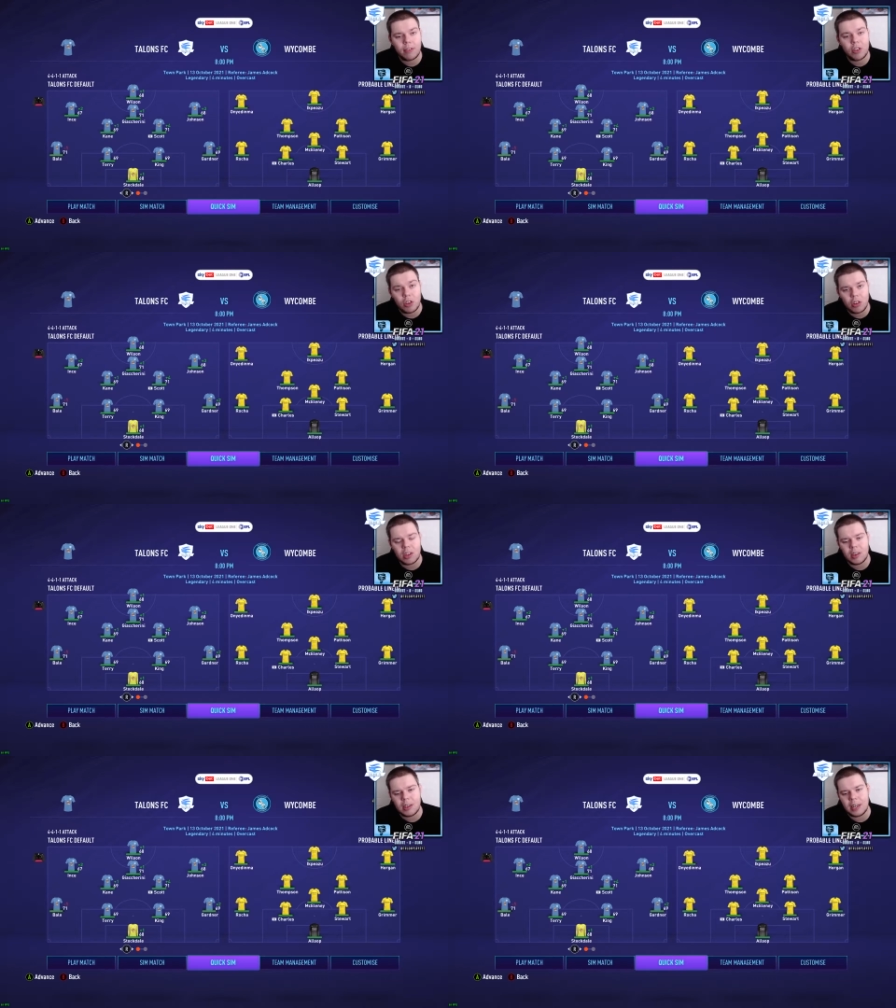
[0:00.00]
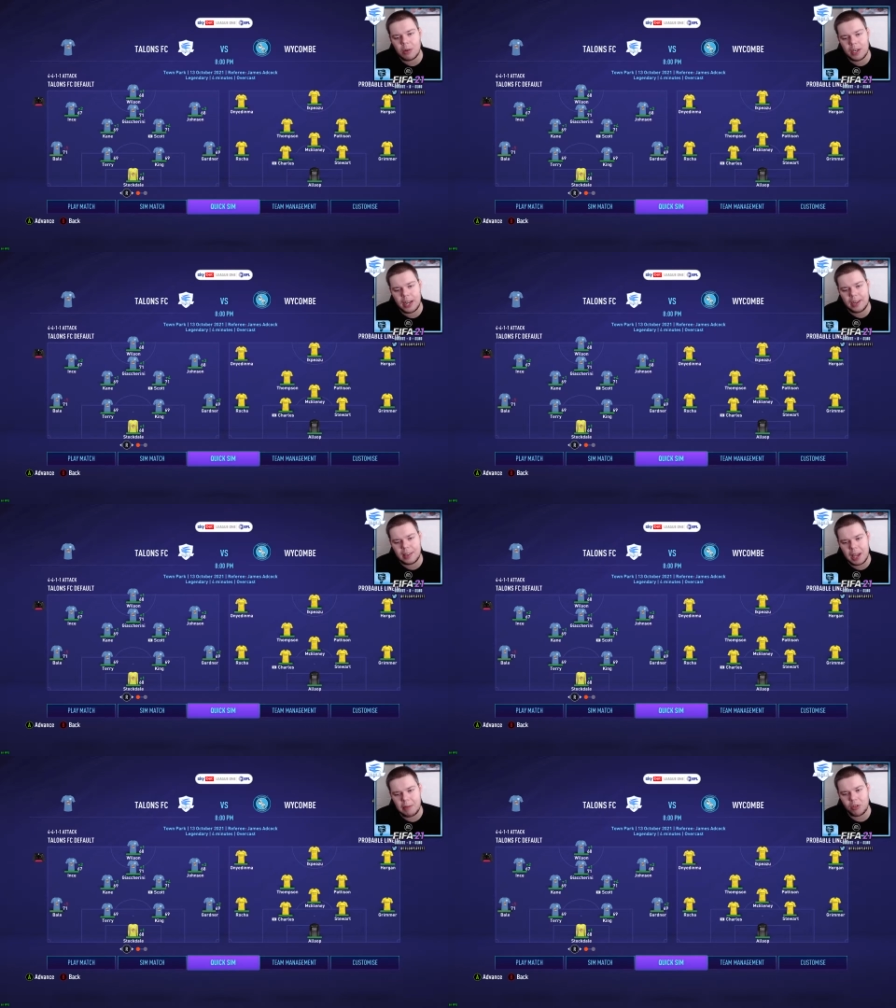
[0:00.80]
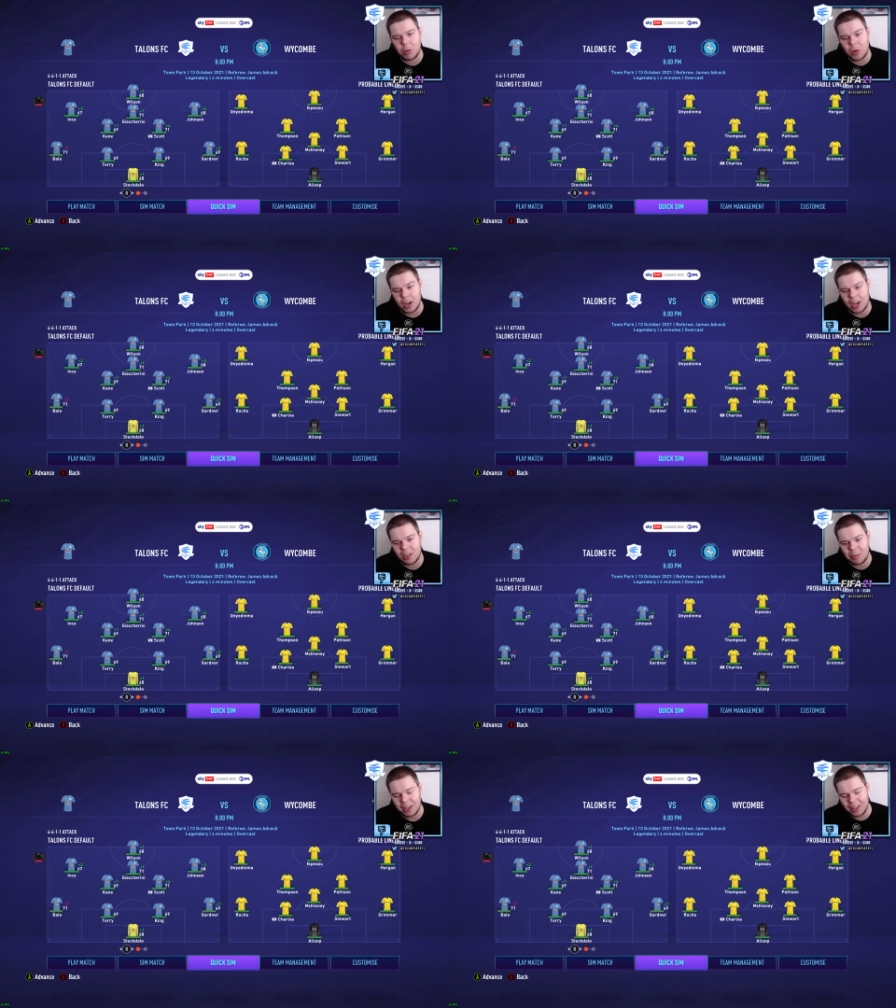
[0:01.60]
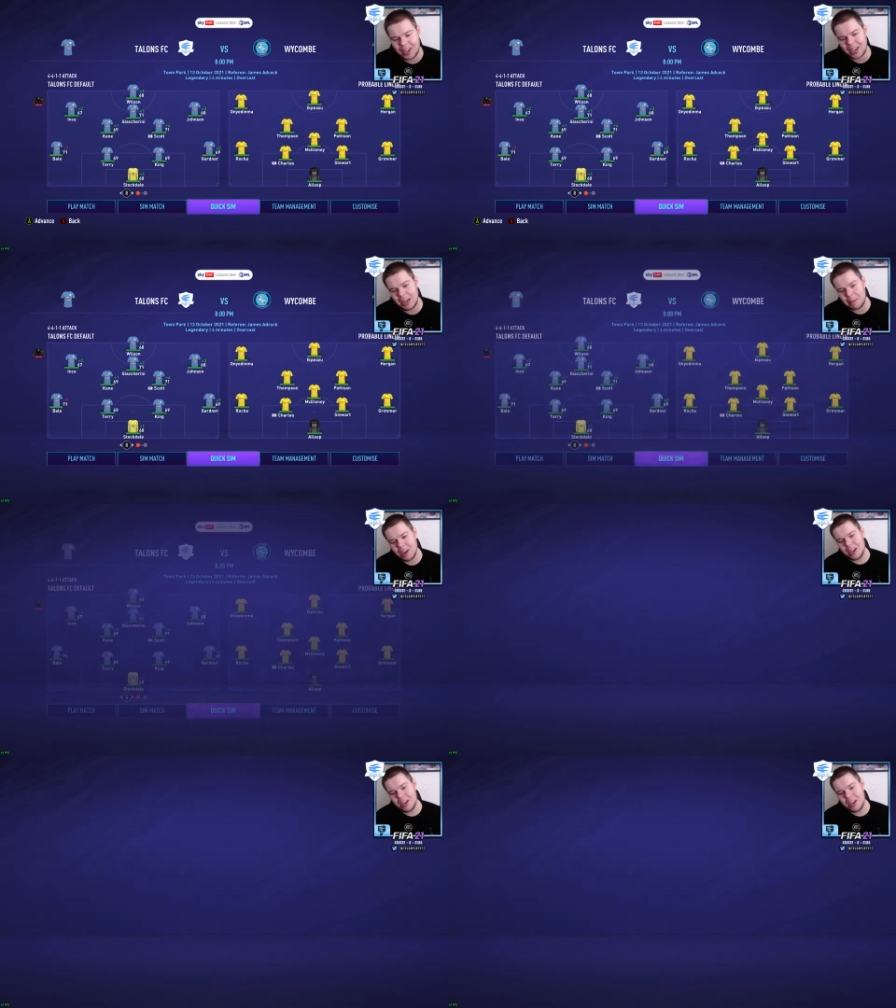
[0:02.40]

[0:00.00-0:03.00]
Sunderland in our next game, so I'm going to actually play that game.